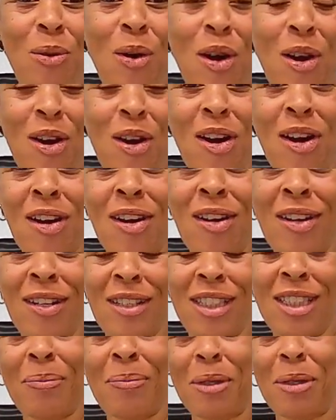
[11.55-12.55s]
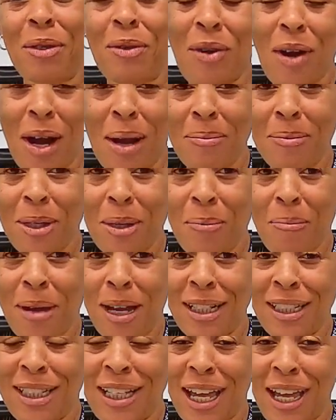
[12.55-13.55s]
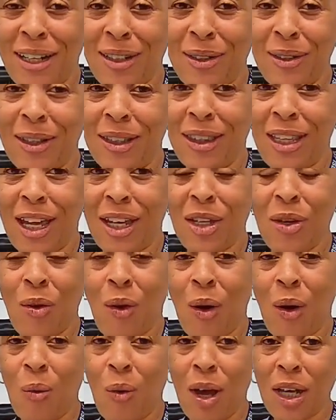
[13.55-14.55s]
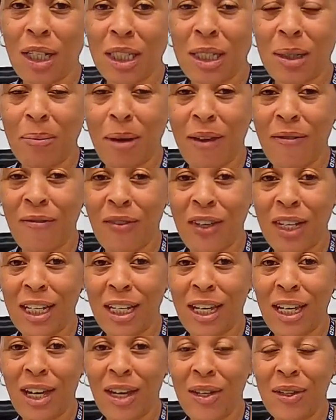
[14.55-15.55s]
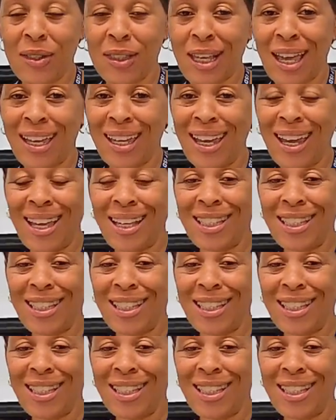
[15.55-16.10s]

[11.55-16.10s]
you are subscribed to my channel and that you are watching my videos.